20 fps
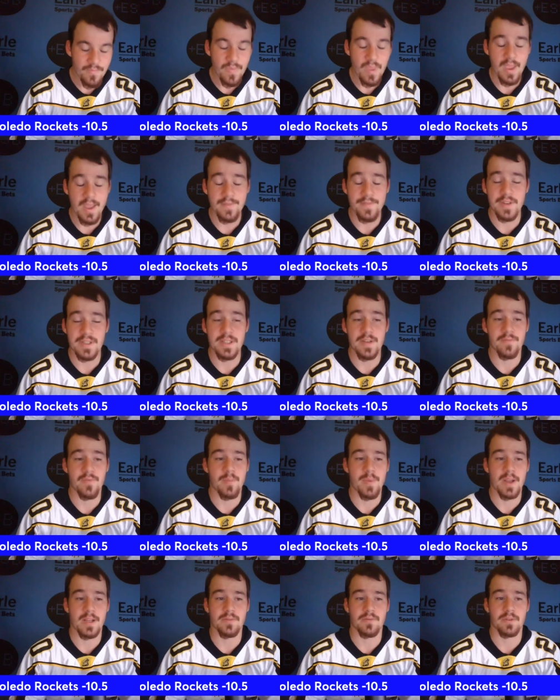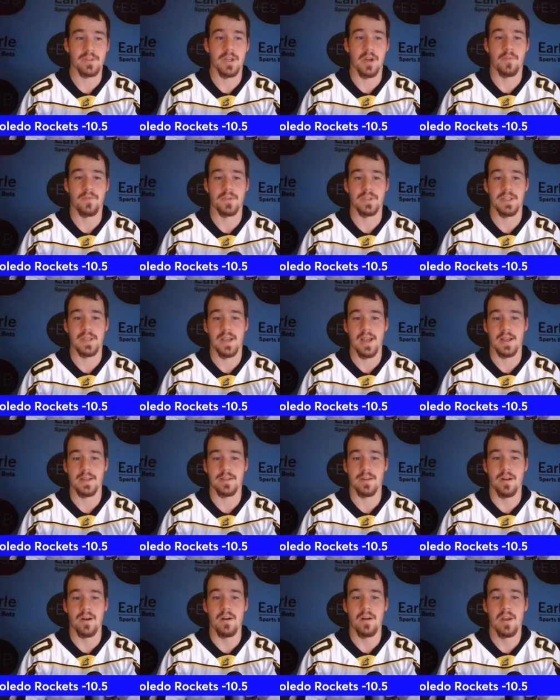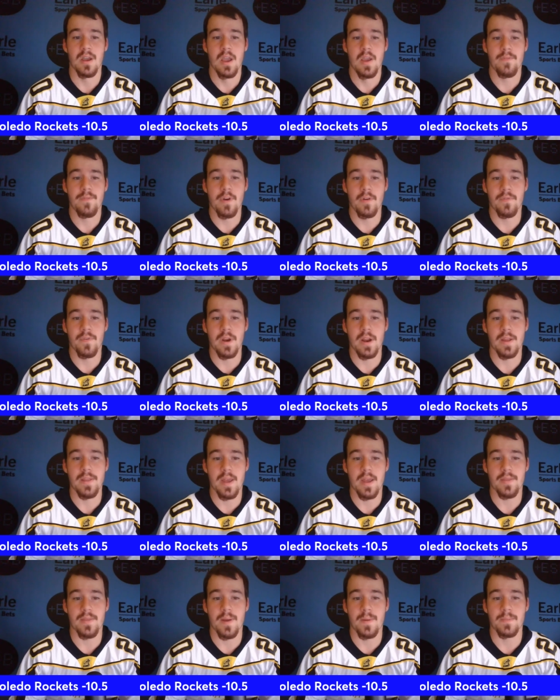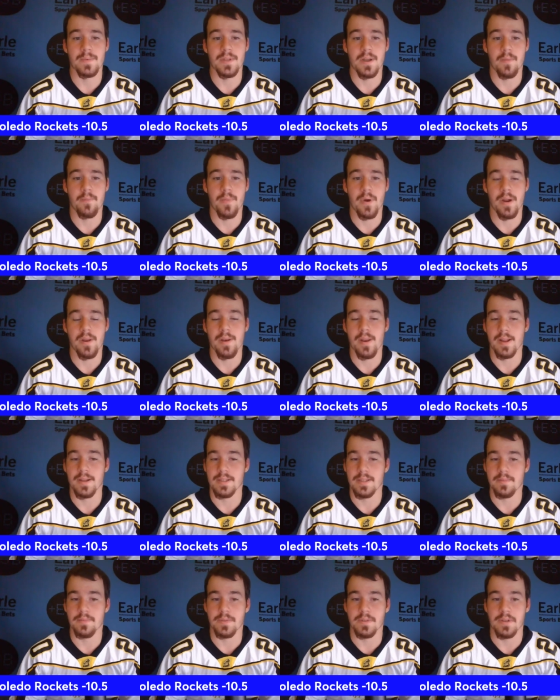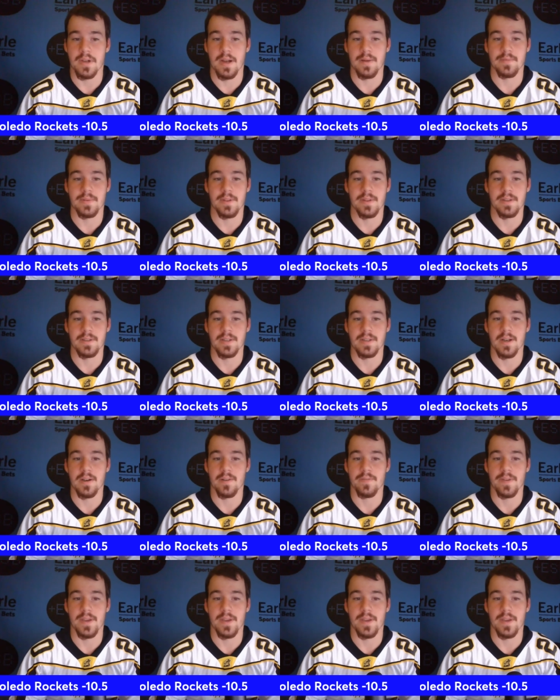If this information was helpful to you guys at all, feel free to hit that thumbs up button and subscribe to the channel if